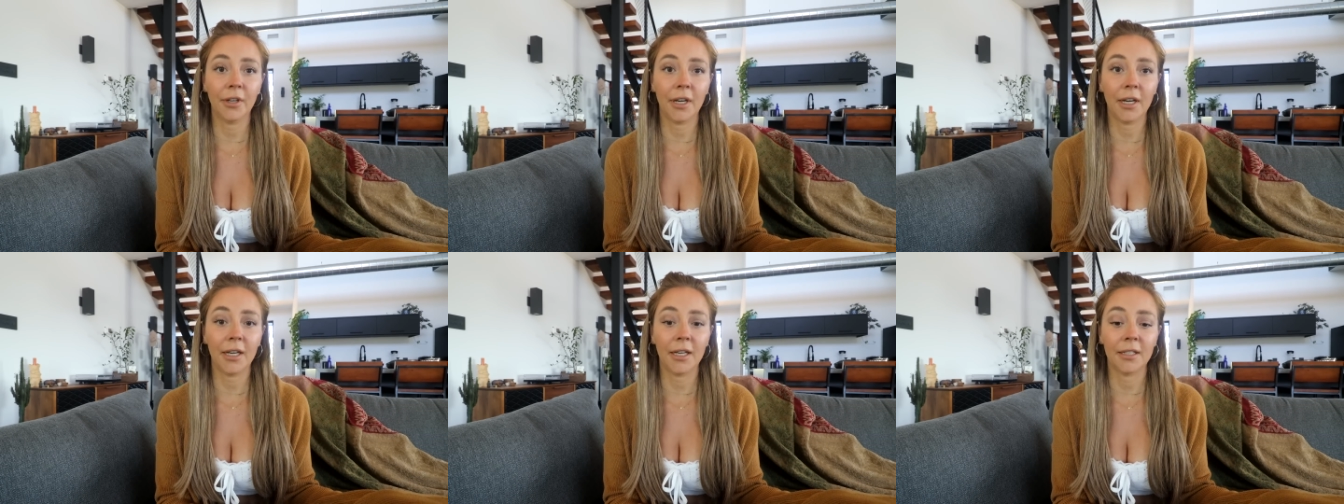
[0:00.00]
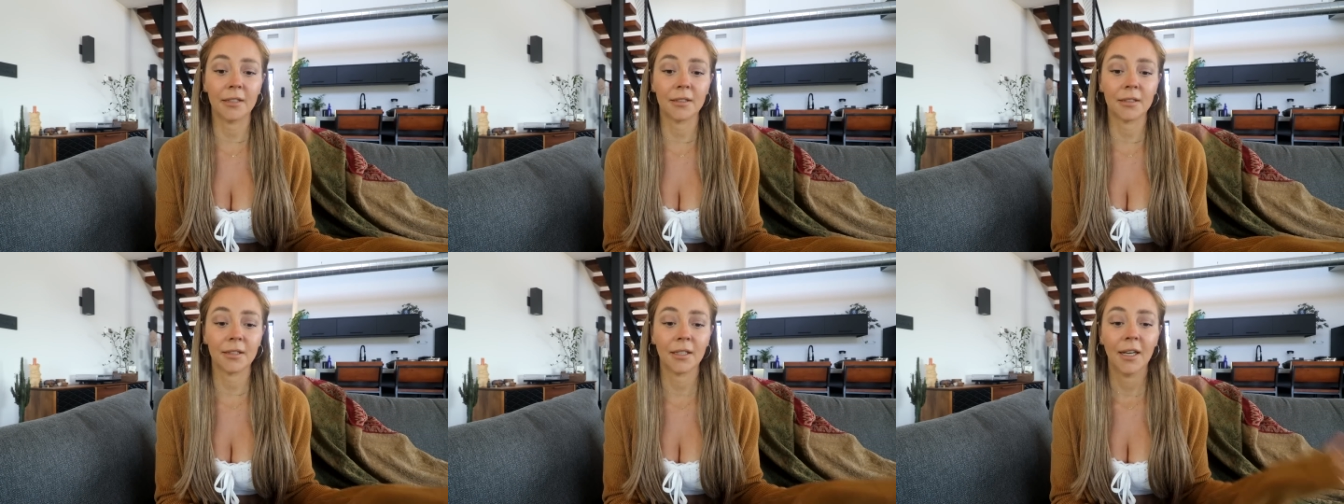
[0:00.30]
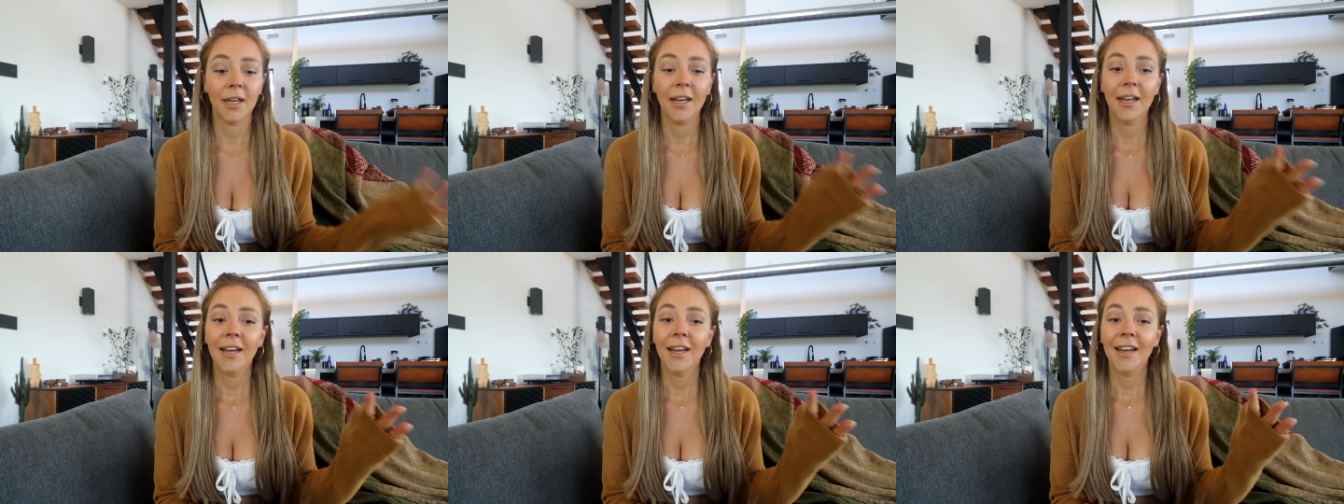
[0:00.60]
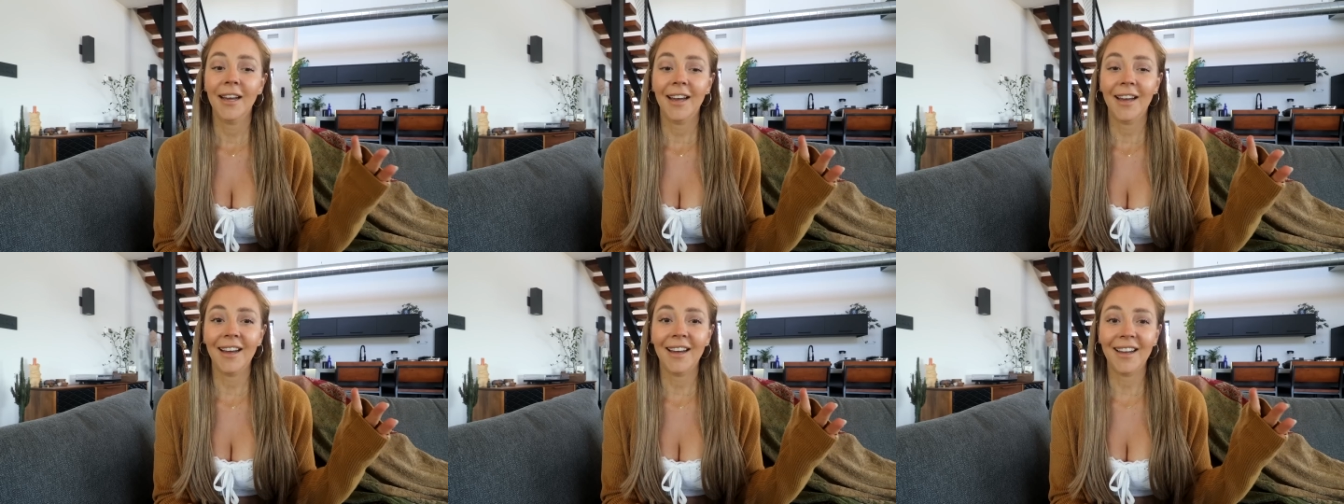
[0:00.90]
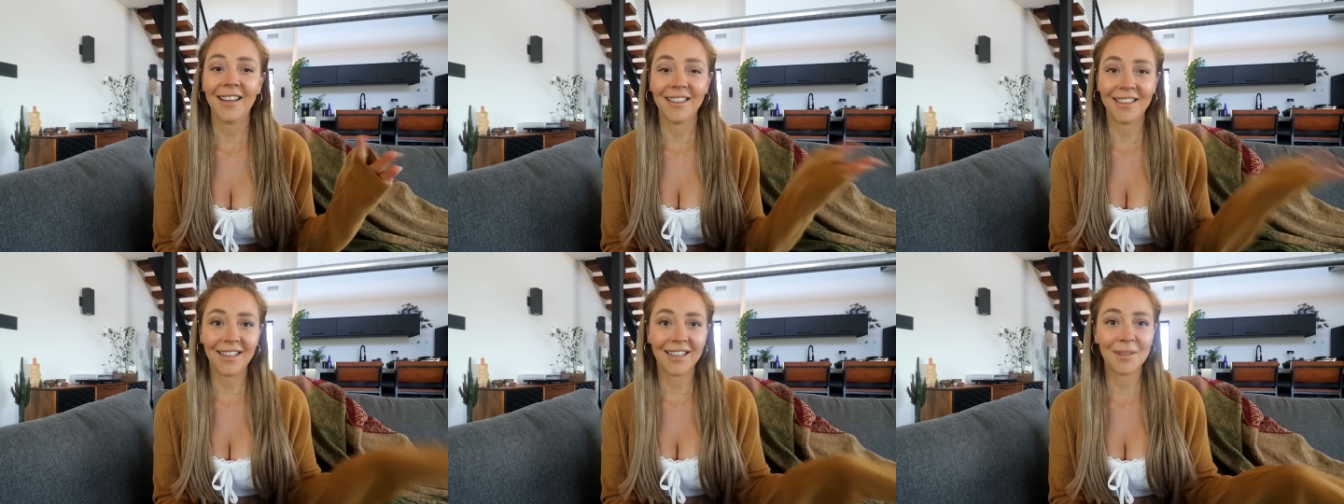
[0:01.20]
guys,
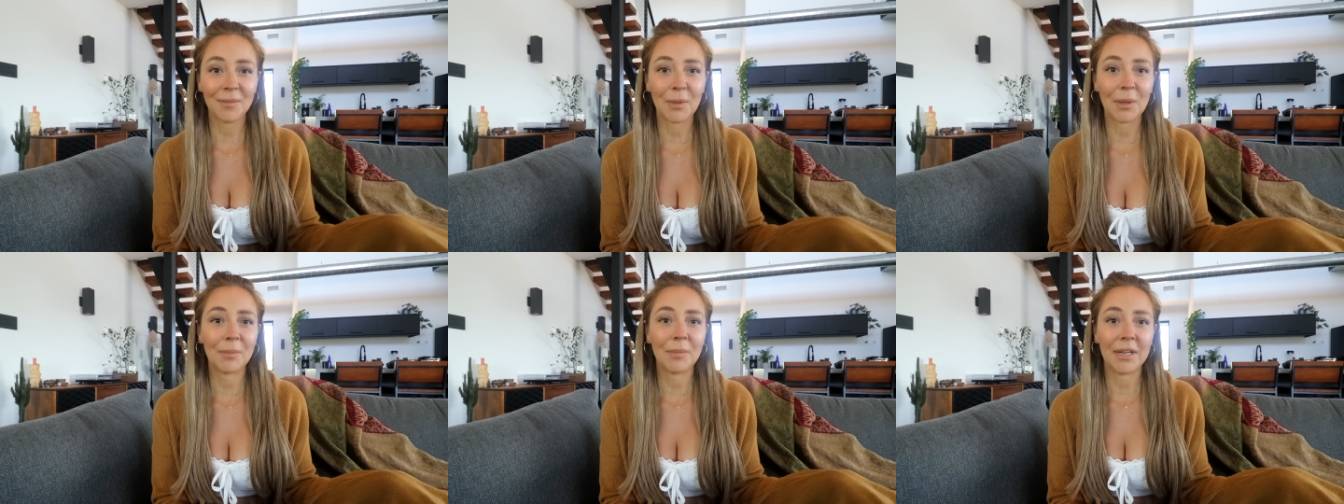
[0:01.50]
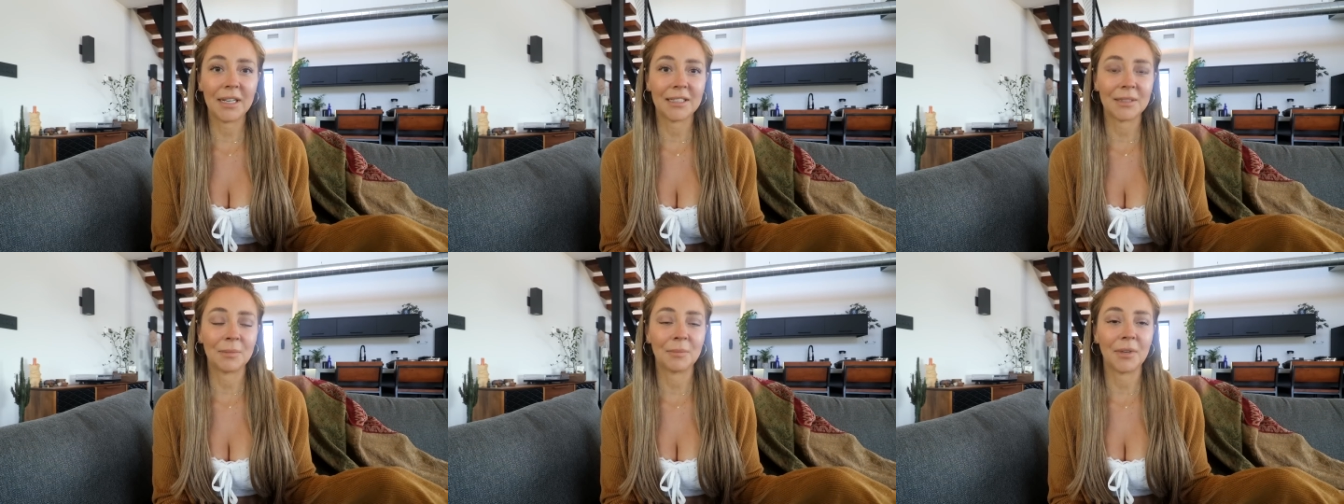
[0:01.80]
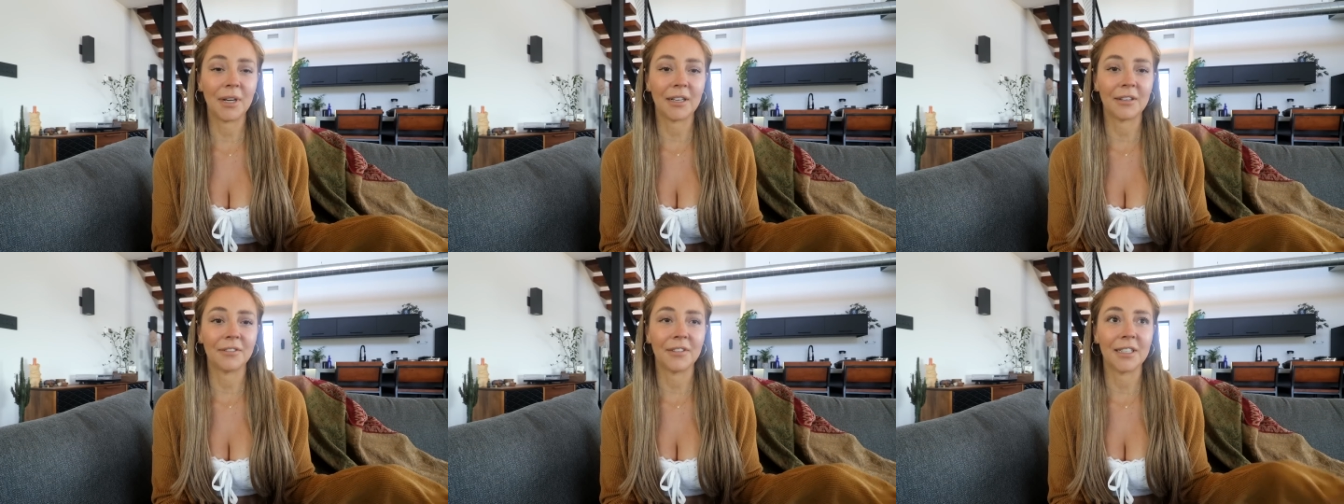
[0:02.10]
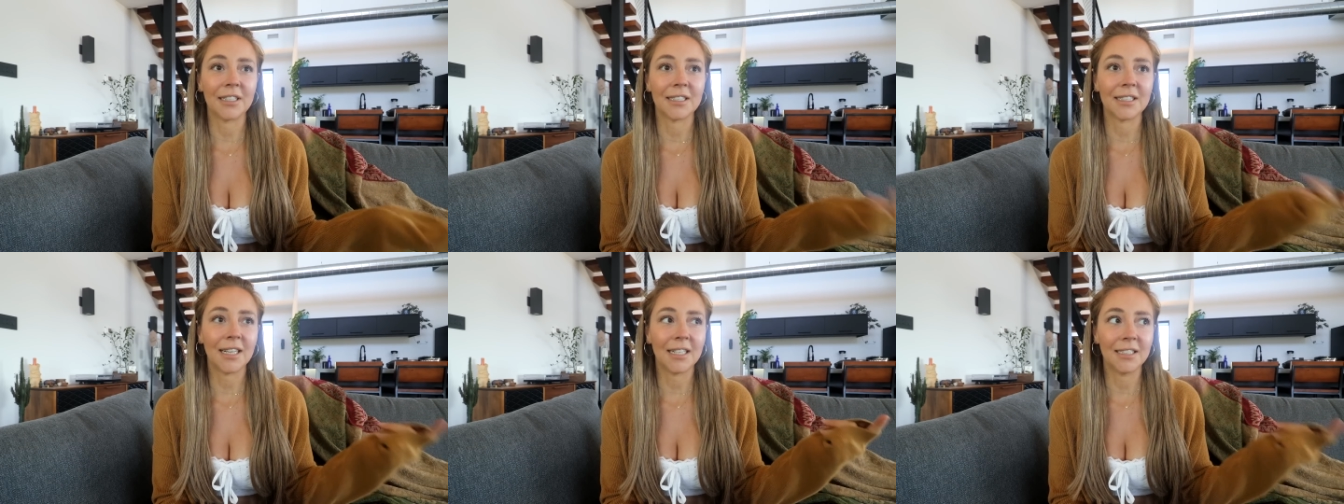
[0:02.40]
and then I'm gonna make some breakfast.